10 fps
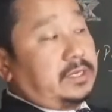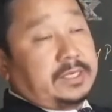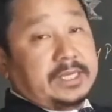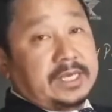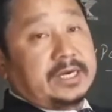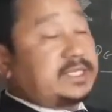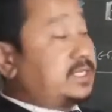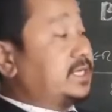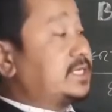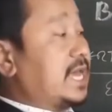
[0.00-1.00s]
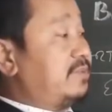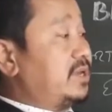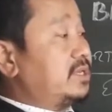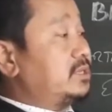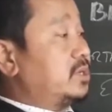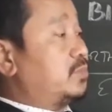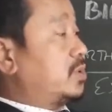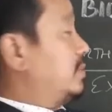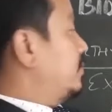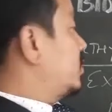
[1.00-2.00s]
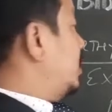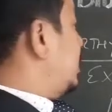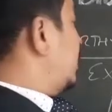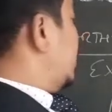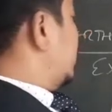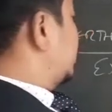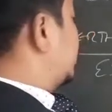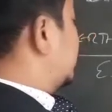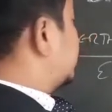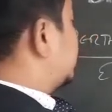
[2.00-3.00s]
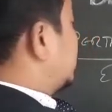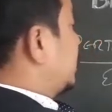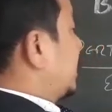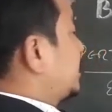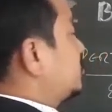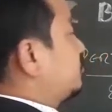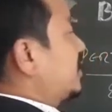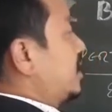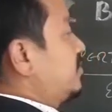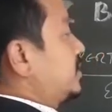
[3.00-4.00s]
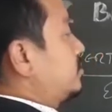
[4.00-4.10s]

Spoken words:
he or she is having the problem called this exophthalmic